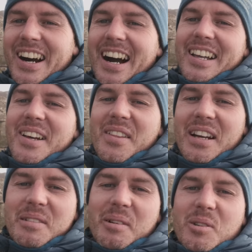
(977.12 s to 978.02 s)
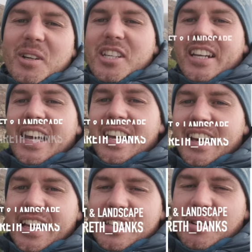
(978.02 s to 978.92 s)
All right. Thanks so much for watching.
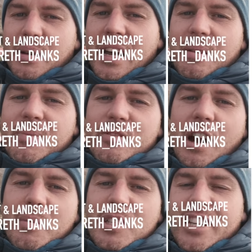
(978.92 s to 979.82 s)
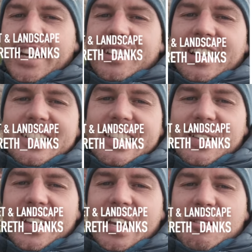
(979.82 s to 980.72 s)
Hit up Roman's channel, and I'll see you
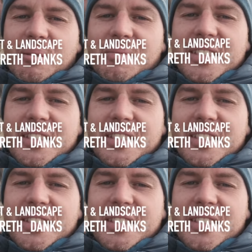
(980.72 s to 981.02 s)
in the next one.